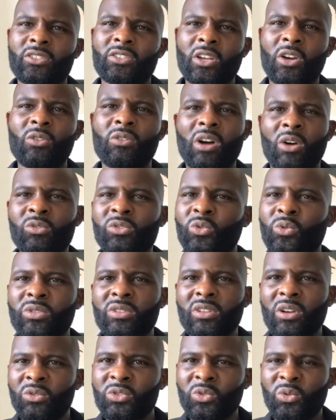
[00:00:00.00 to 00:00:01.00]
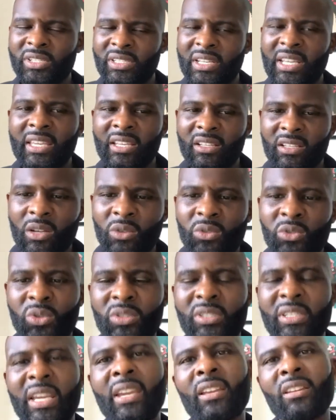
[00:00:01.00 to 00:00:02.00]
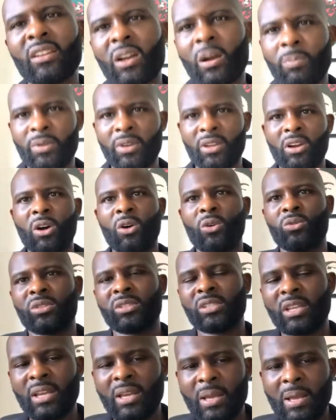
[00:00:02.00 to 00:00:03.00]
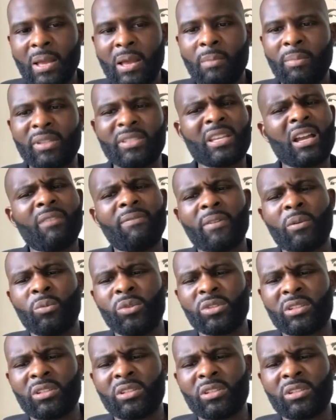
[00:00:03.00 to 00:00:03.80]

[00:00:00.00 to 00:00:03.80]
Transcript: So I was always nicking goals. But Southend was